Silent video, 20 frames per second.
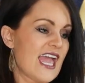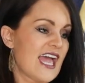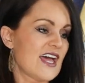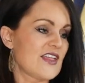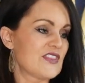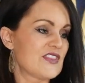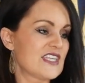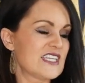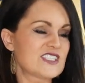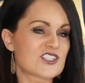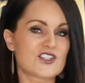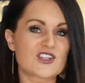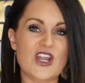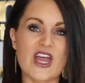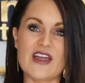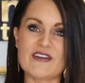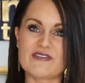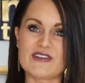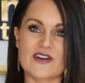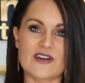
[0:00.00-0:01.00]
And these are
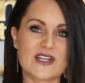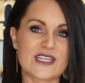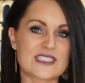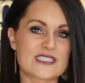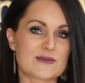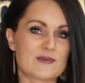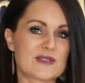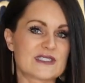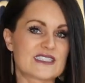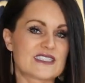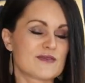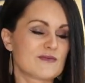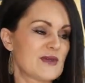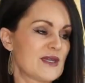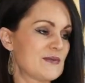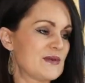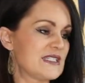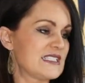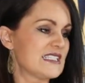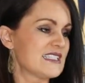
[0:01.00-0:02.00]
not very expensive,
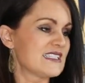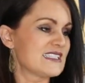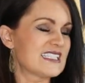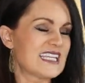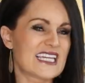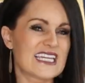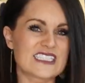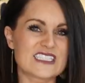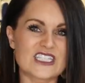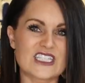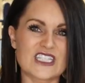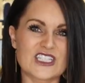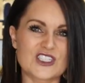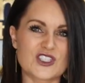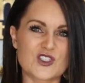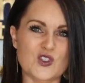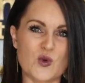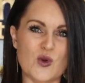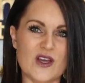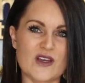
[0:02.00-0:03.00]
maybe 10 to
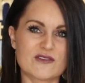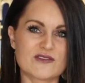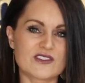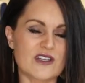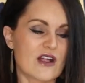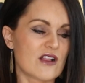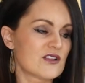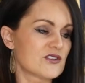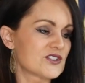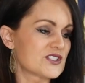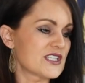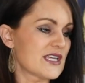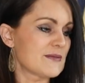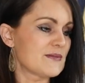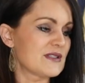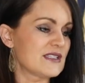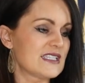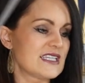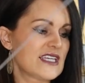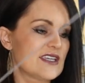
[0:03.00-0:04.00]
$12, I
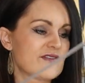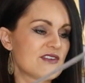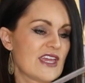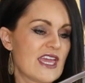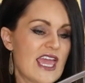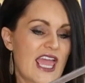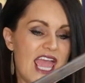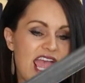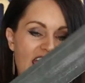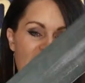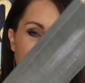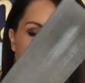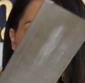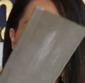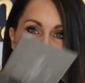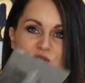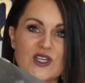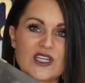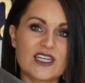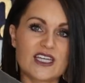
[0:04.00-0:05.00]
believe. And
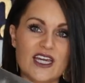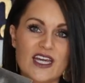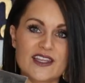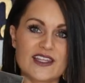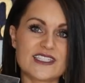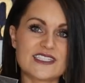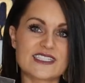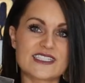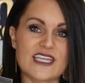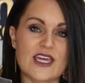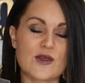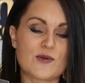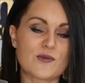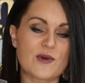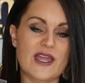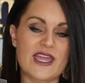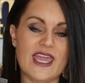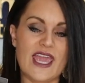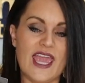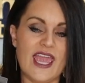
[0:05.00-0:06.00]
you can cut these down by